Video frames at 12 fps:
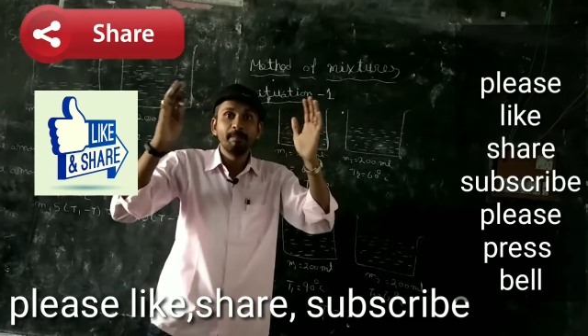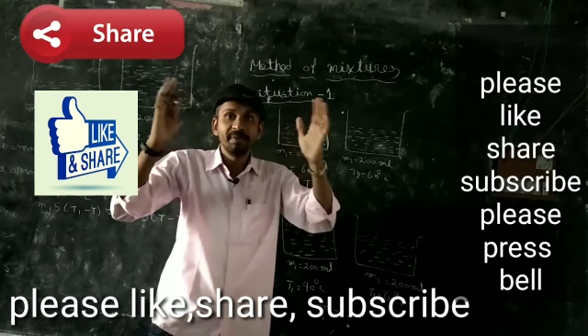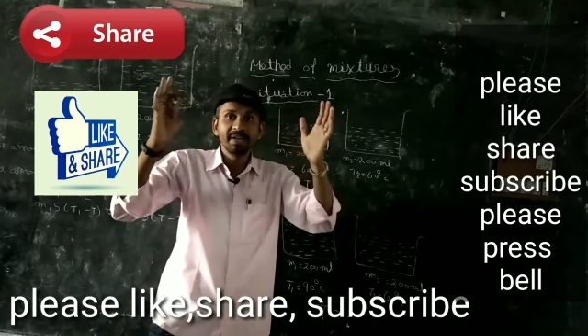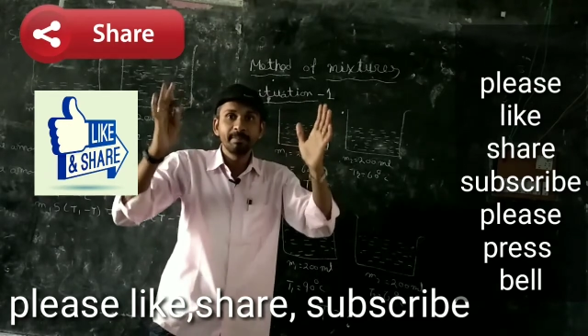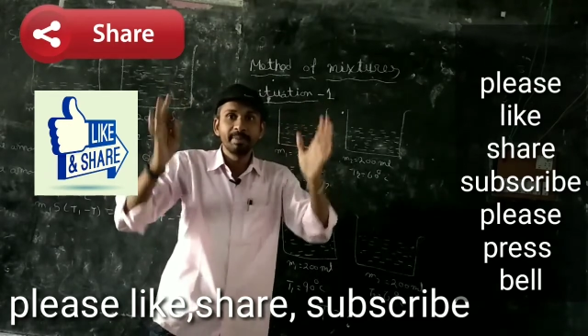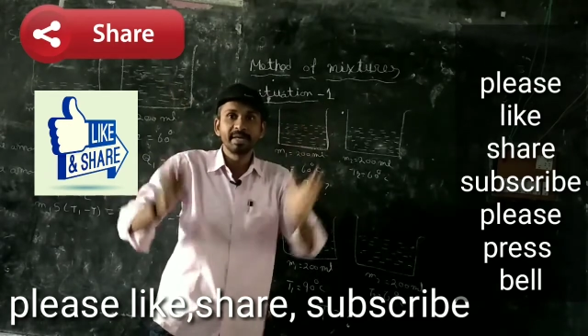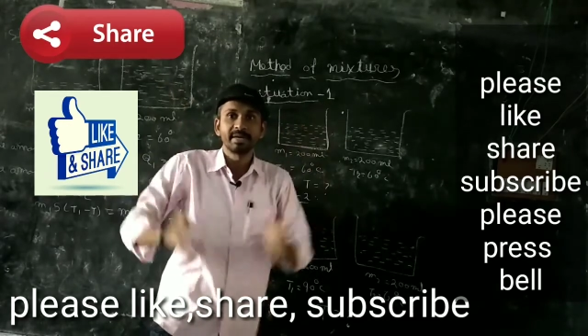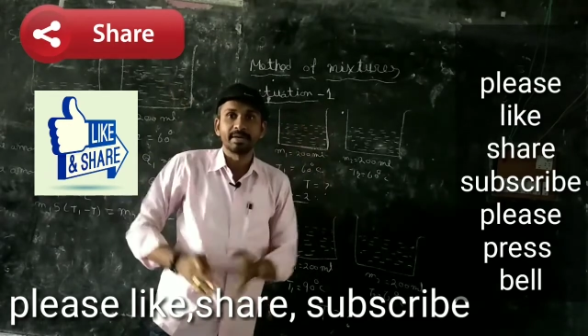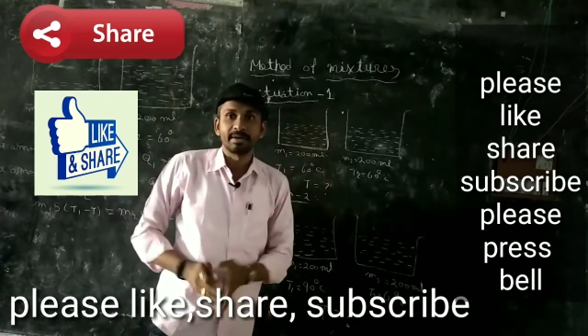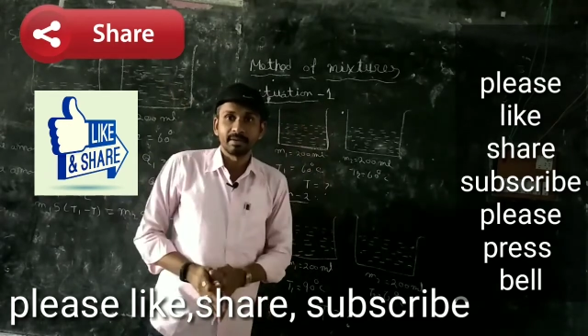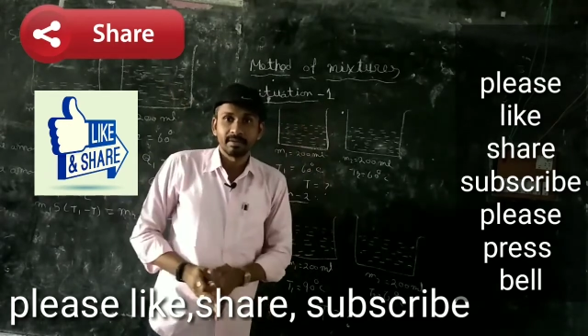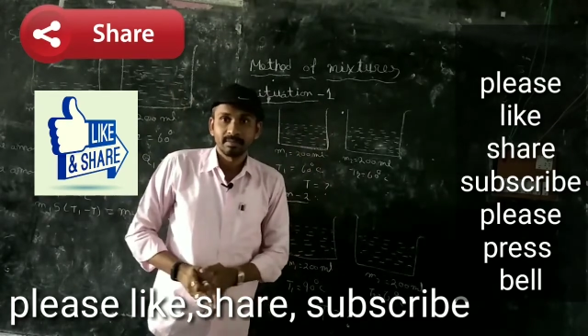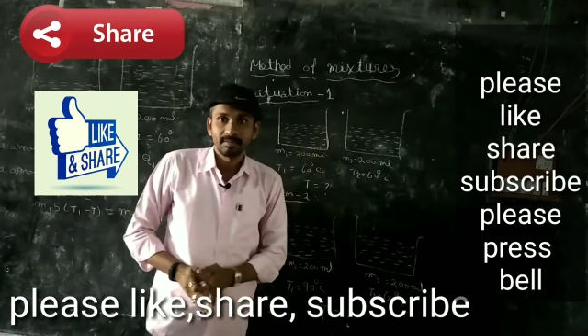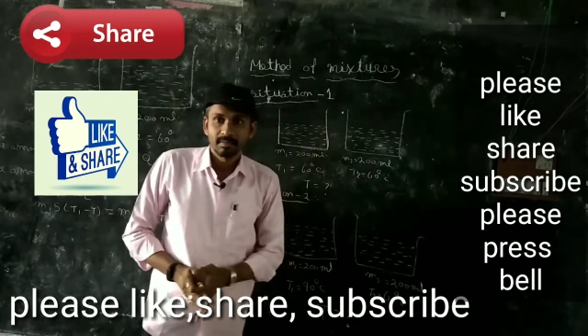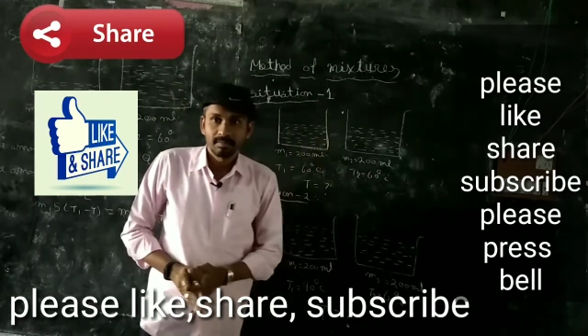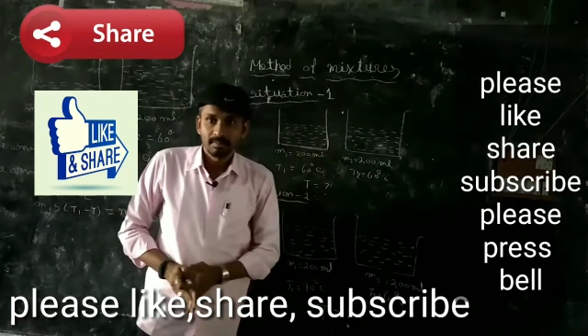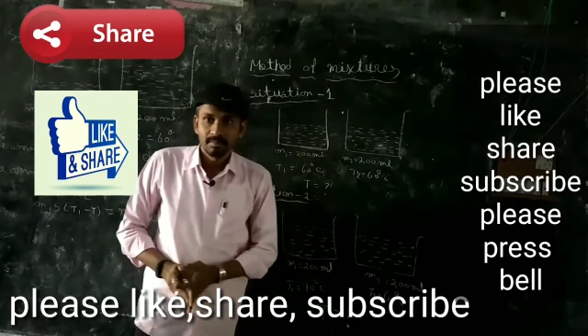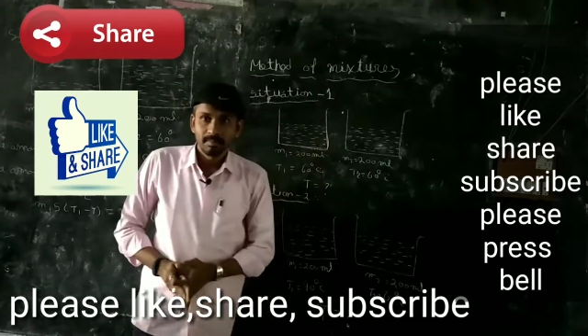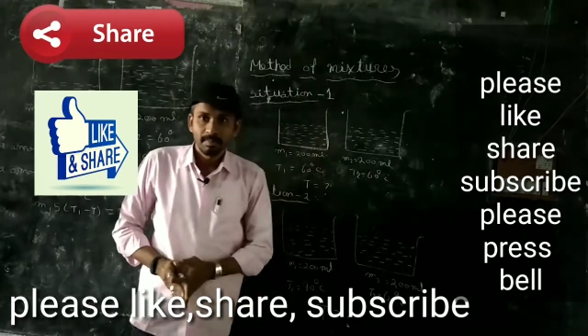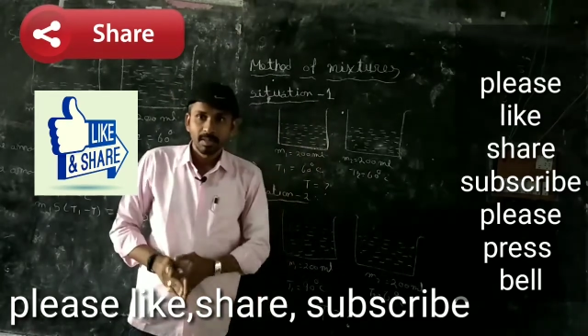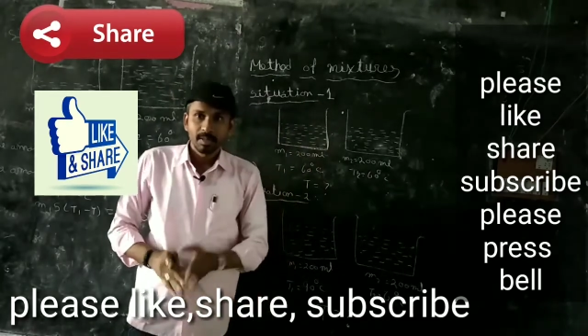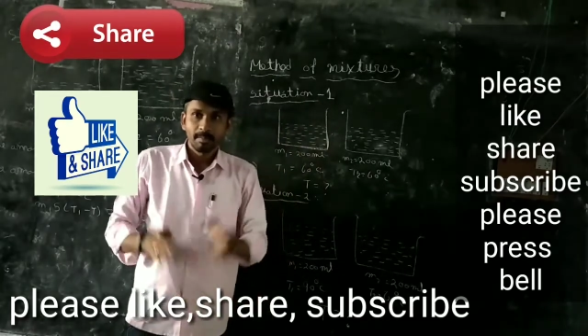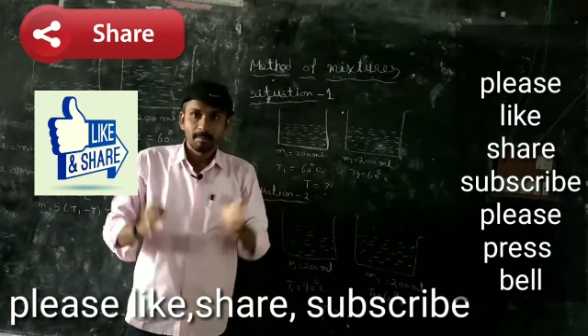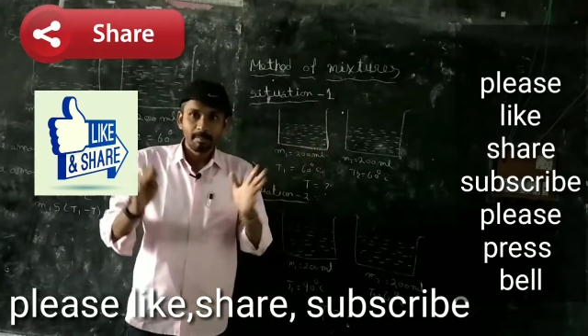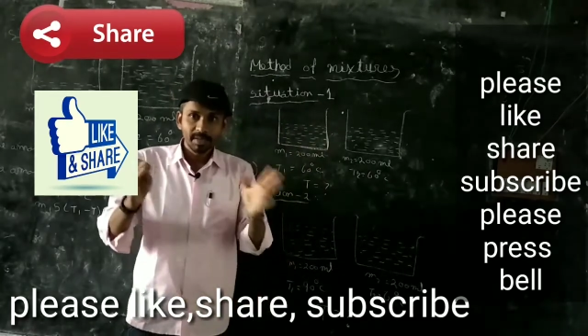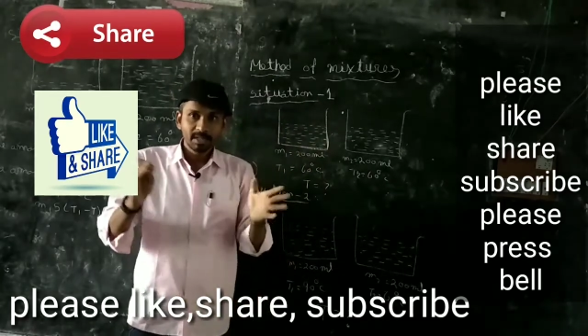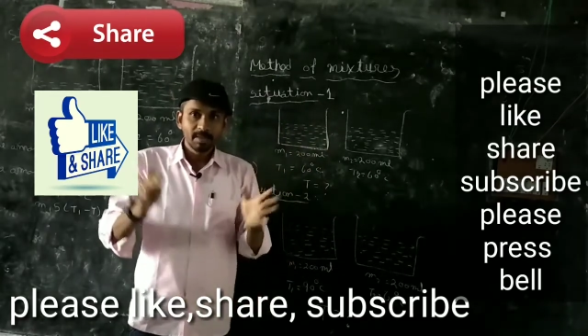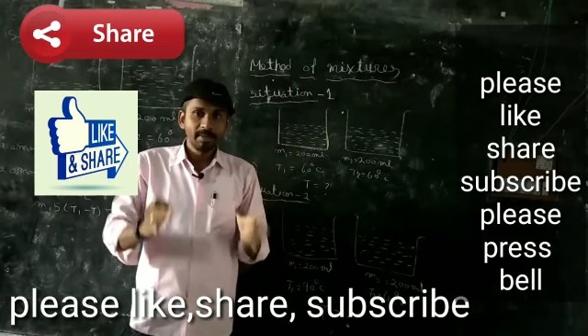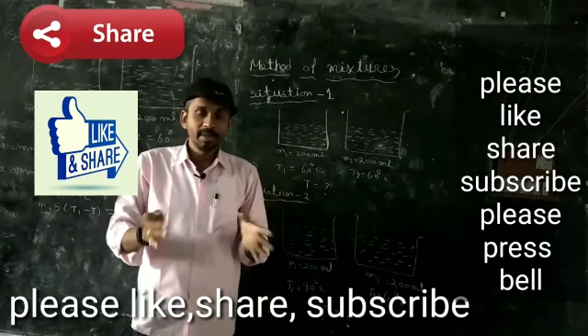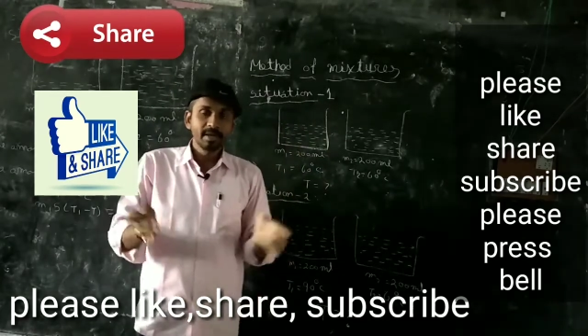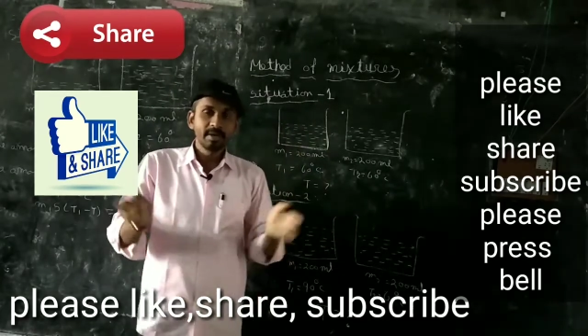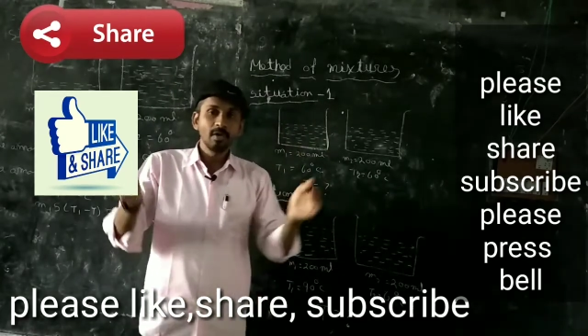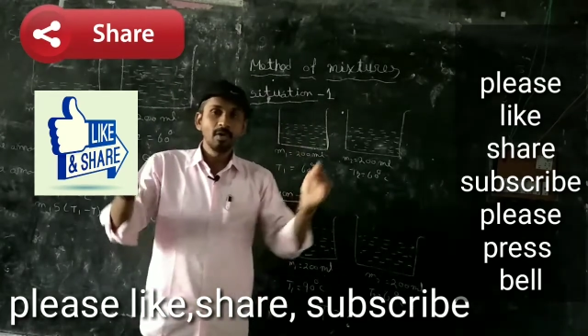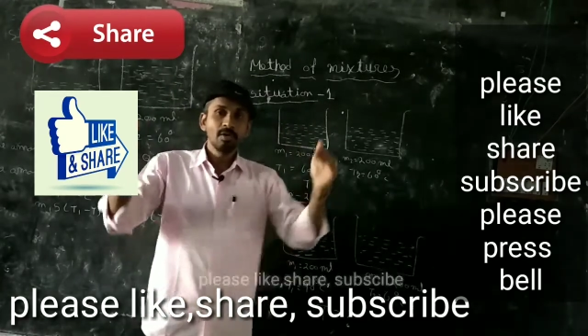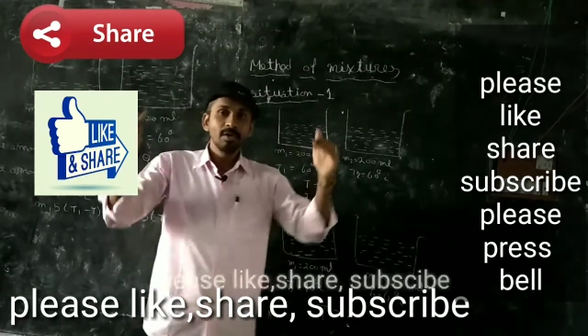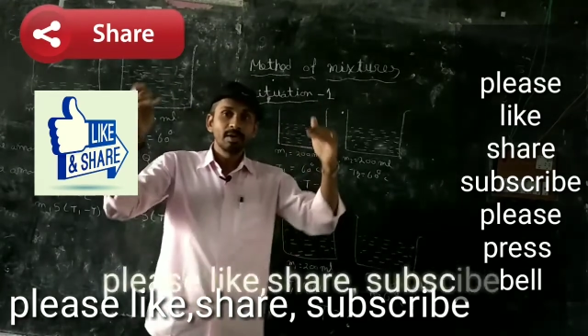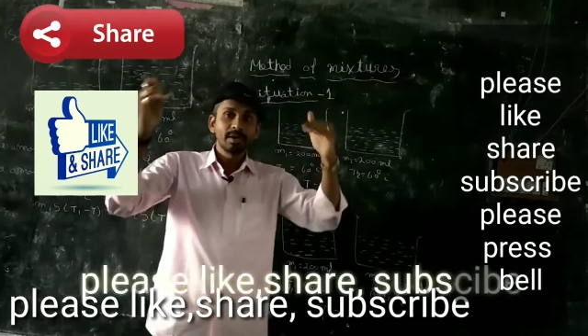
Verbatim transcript: big beaker. Pedda beaker lo